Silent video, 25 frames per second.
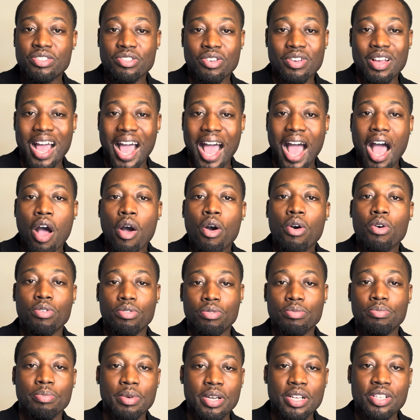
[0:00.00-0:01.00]
on how
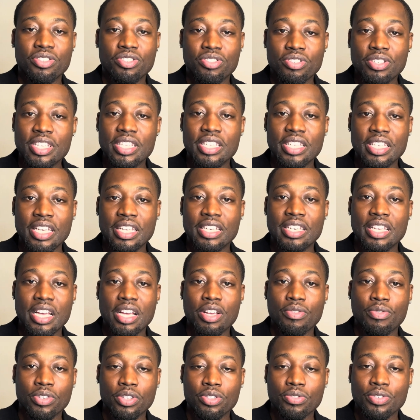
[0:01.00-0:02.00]
much you need to get
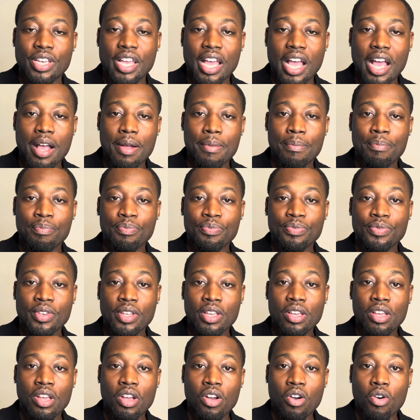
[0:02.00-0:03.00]
done with the rehab,
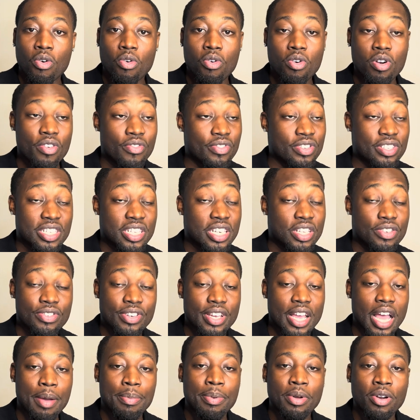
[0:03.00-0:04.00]
or if there's any
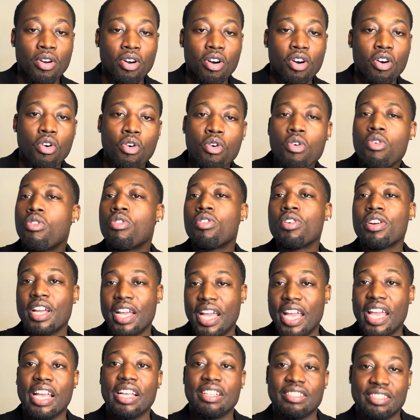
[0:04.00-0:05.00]
rehab at all, or
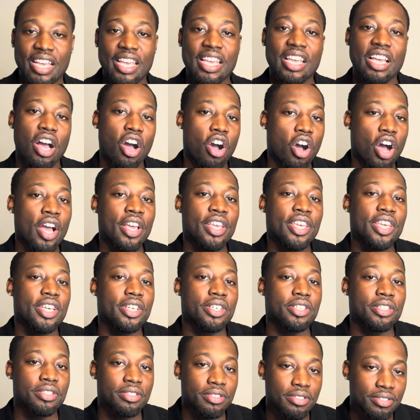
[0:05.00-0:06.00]
it can take a
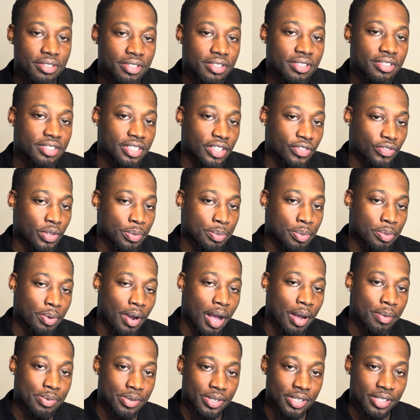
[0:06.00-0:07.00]
year to flip a
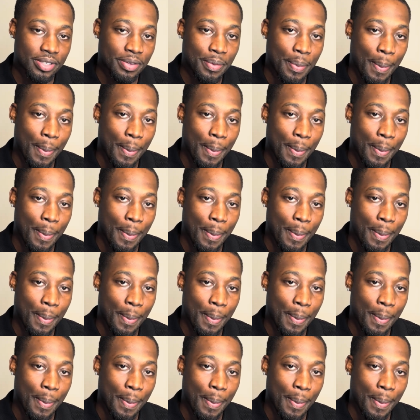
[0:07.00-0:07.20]
property.